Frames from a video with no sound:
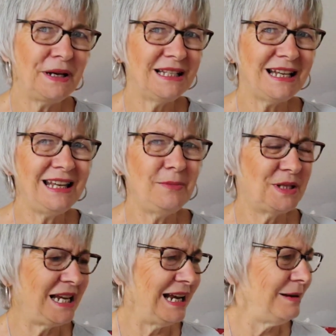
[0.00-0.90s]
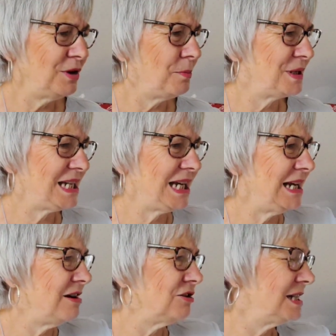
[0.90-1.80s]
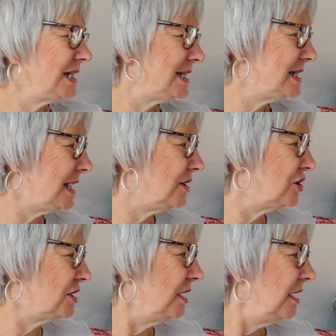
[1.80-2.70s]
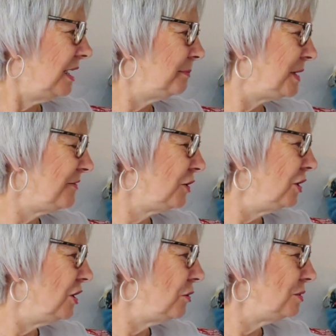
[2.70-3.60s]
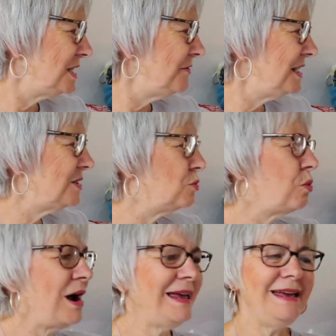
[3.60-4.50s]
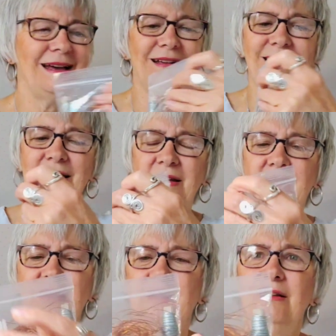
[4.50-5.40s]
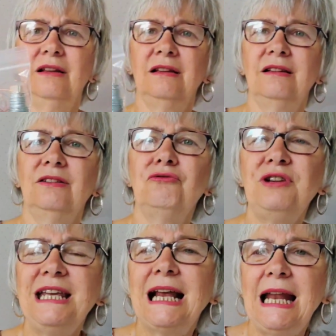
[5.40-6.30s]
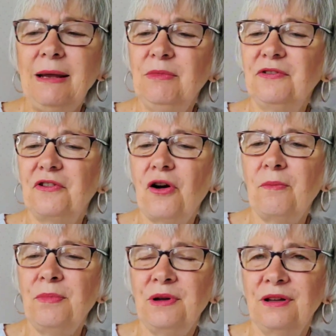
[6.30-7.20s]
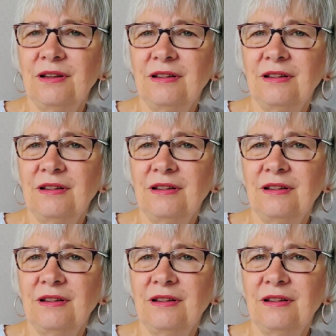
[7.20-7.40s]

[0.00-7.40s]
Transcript: But as I keep saying, I'm not particularly artistic, but I got loads of this wire reclaimed from,